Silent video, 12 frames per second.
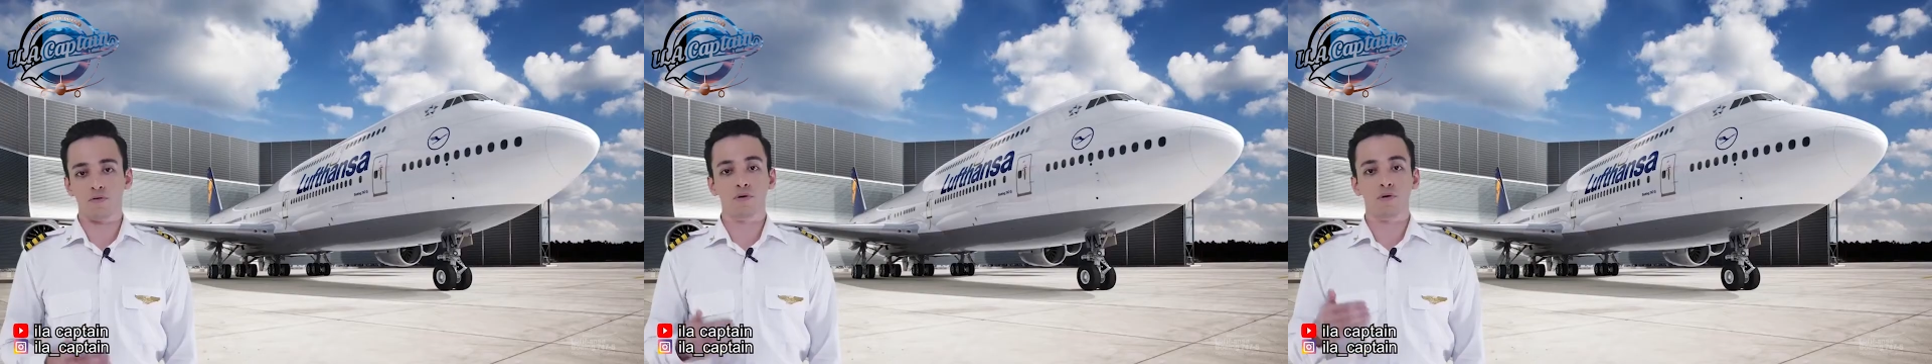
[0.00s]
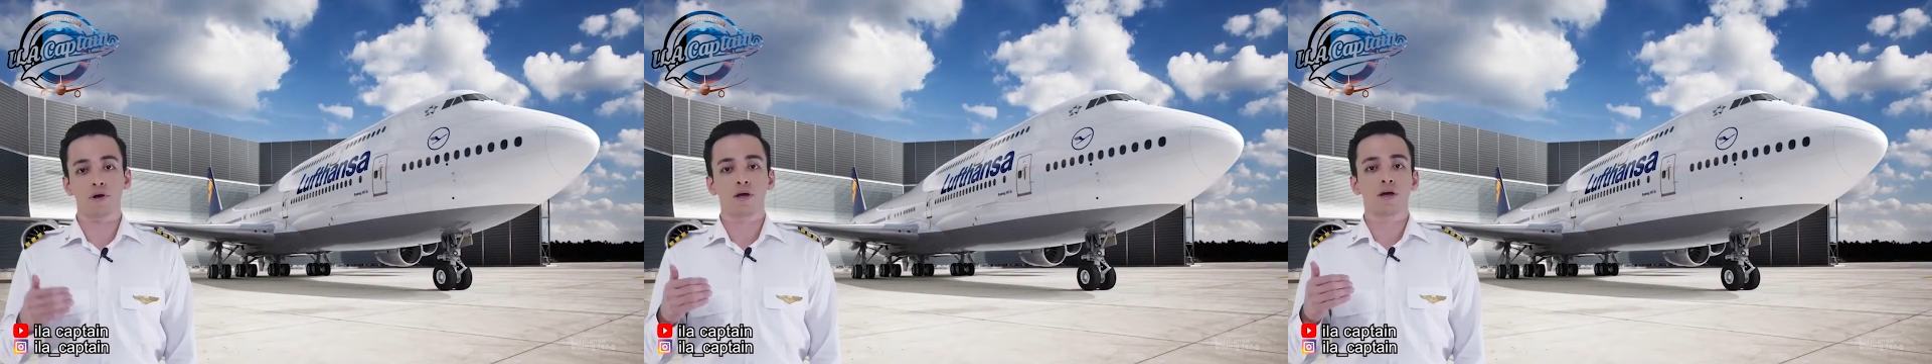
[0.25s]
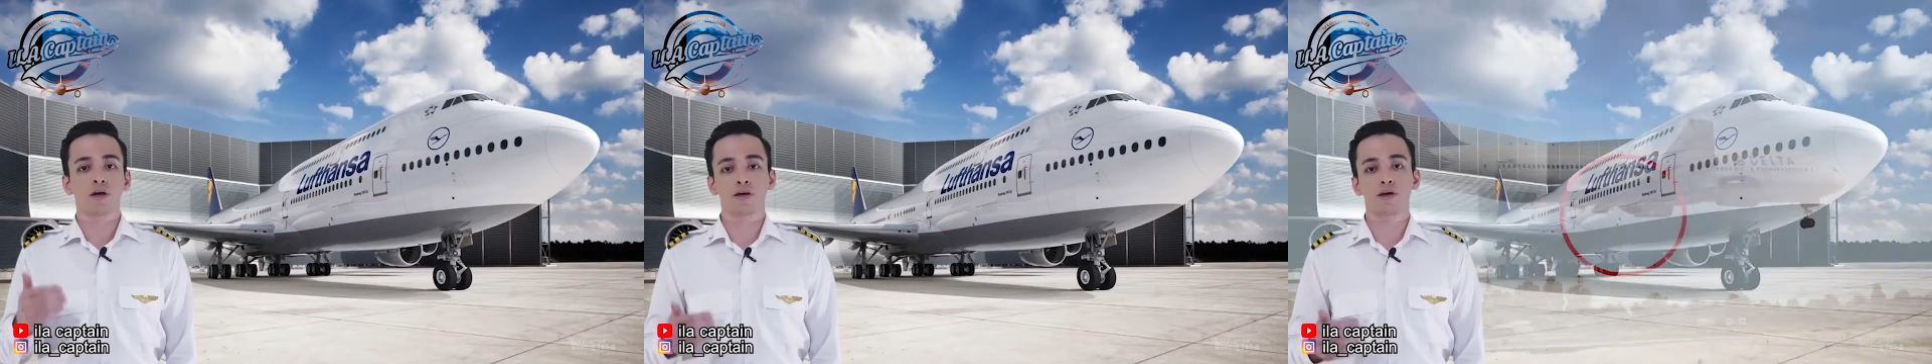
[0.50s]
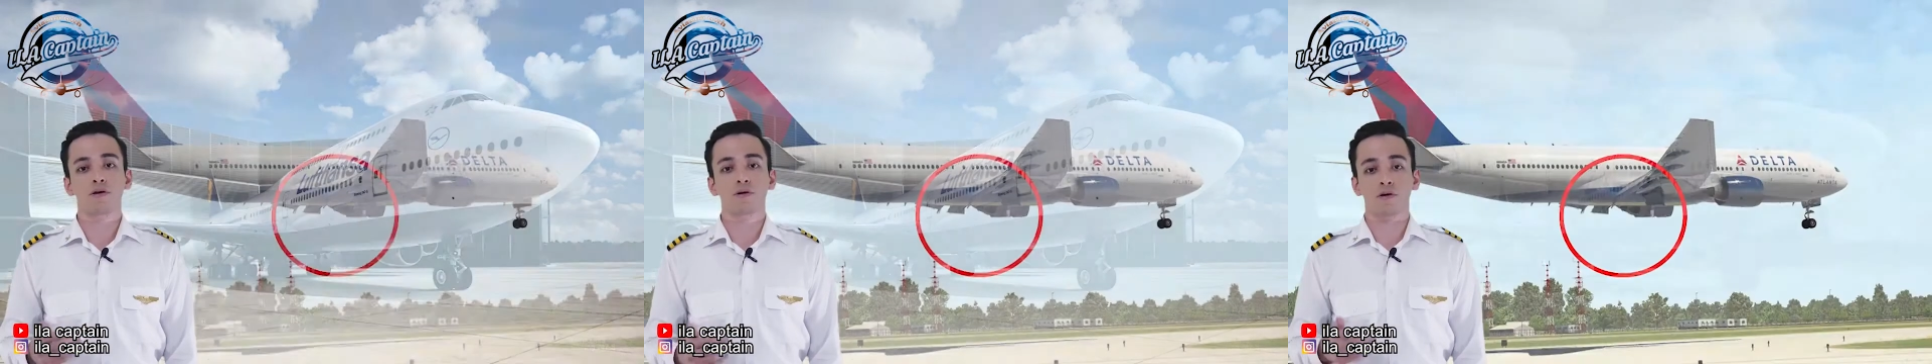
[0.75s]
or
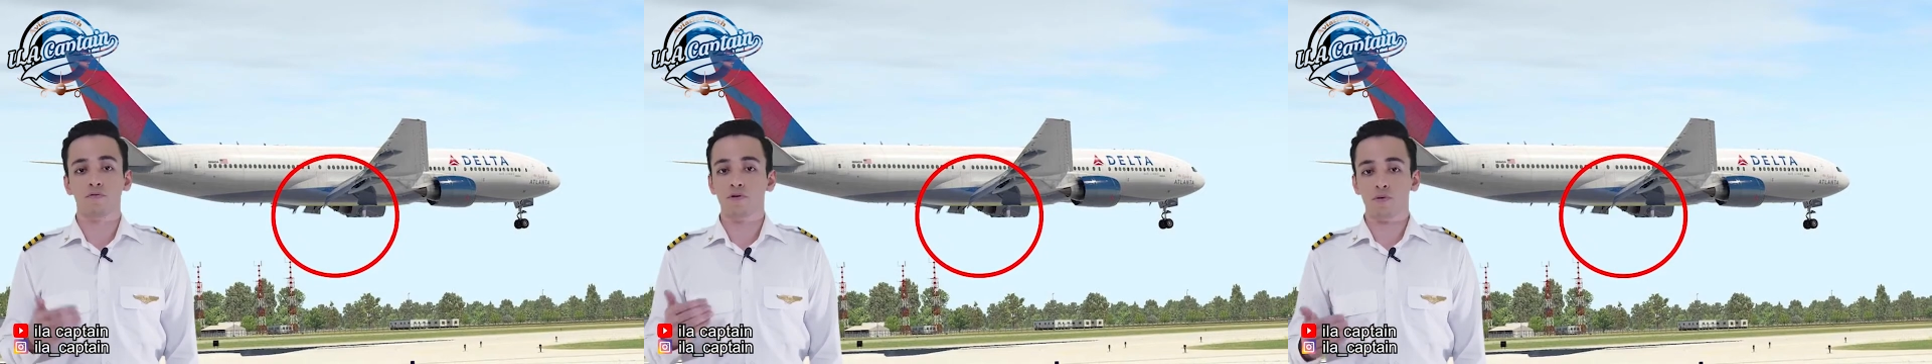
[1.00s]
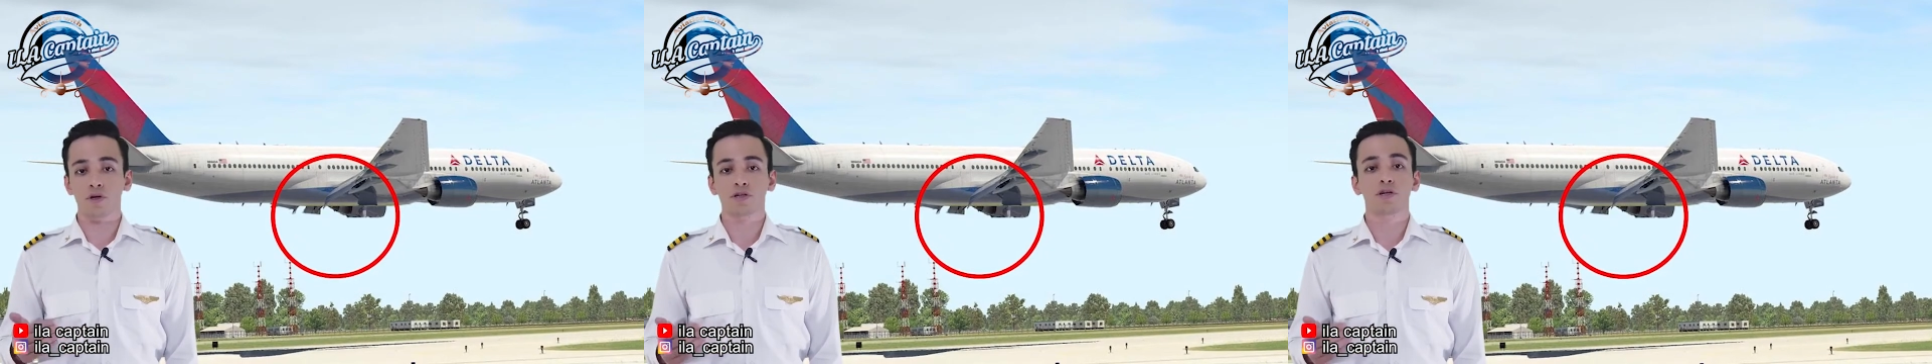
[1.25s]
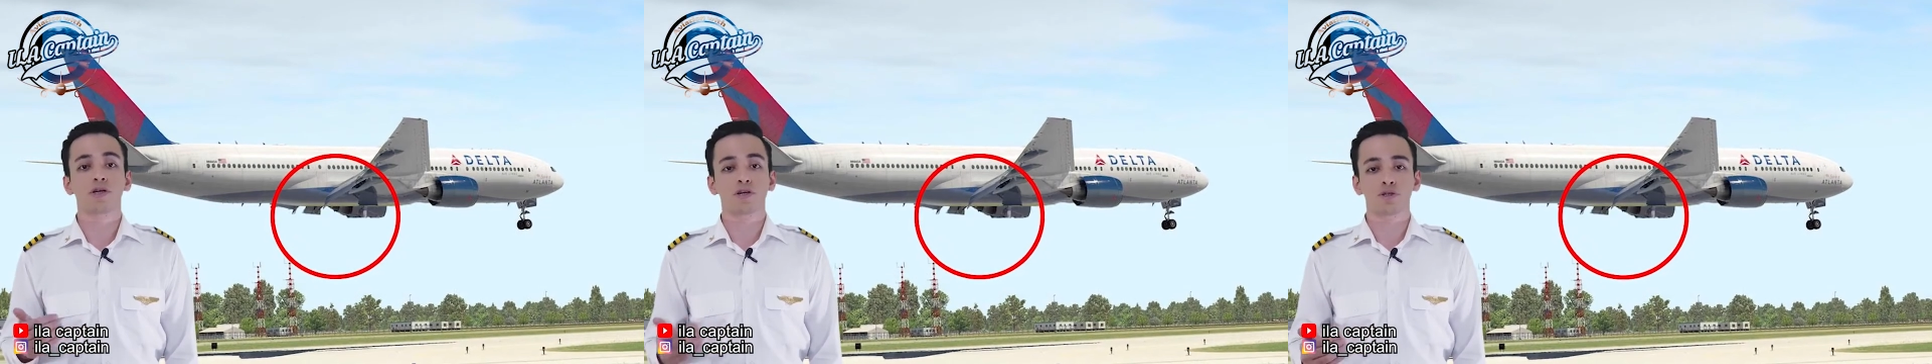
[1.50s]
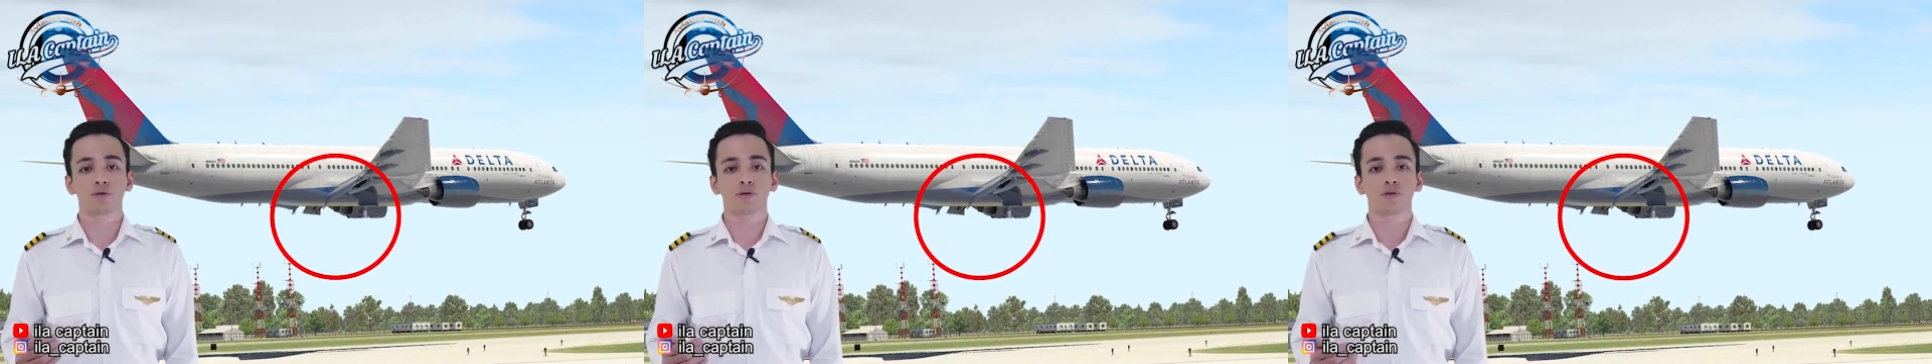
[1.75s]
gear configuration
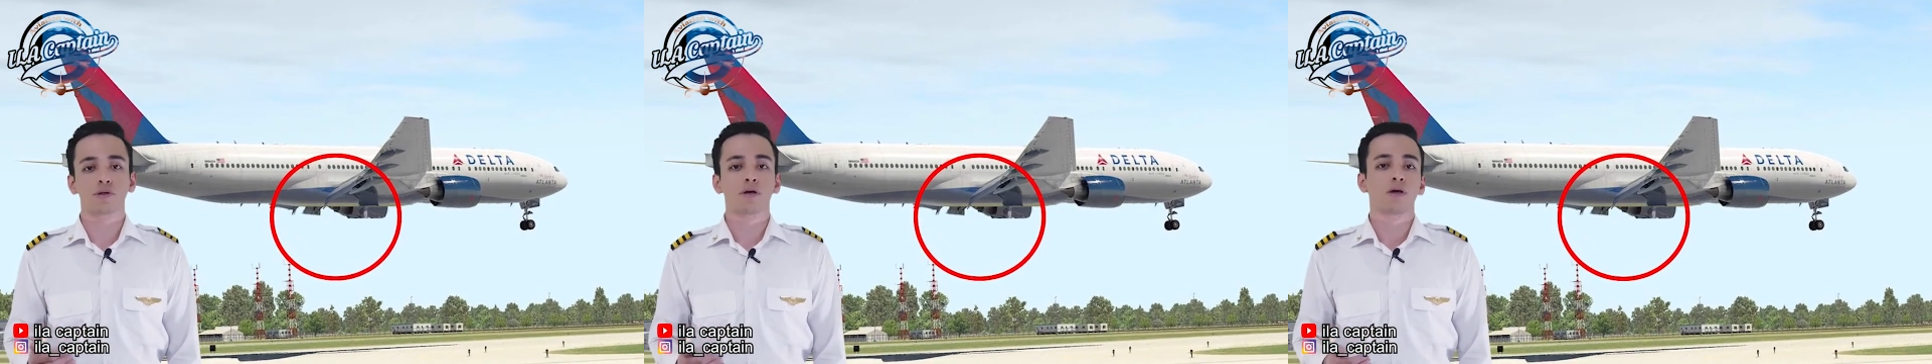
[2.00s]
issues.